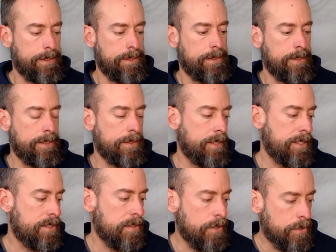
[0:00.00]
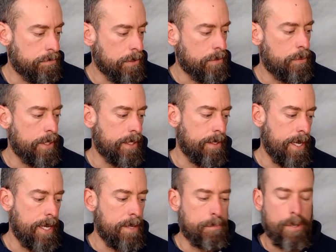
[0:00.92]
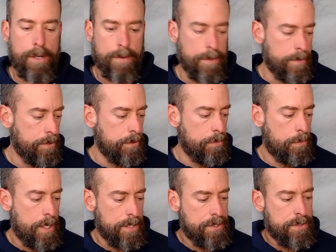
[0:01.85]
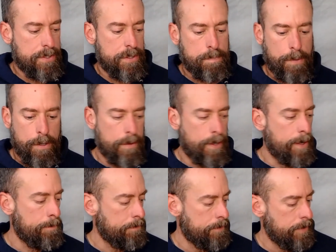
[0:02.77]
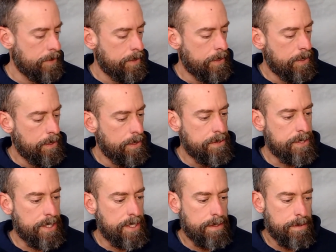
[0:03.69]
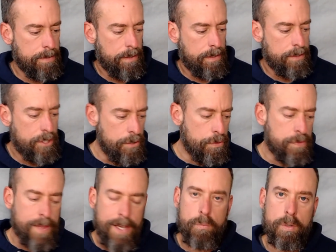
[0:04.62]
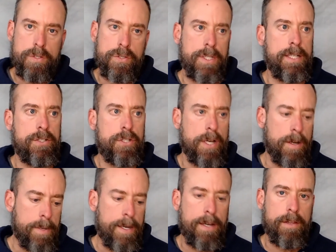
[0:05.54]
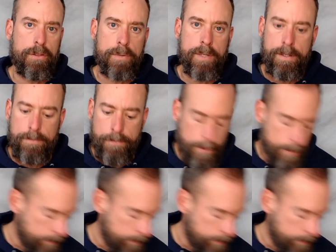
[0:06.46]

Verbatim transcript: Let, us look real quick. I had a brother who watches this program say, Do you think we're seeing Jeremiah 3 and 4